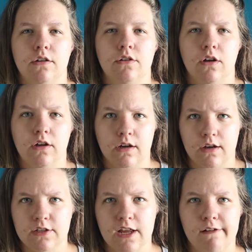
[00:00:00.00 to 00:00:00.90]
dollar
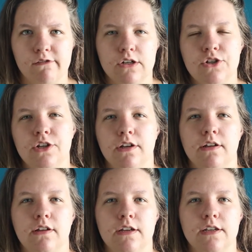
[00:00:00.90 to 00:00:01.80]
cost average
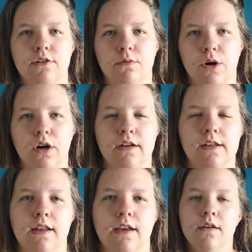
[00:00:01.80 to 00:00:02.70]
into the market.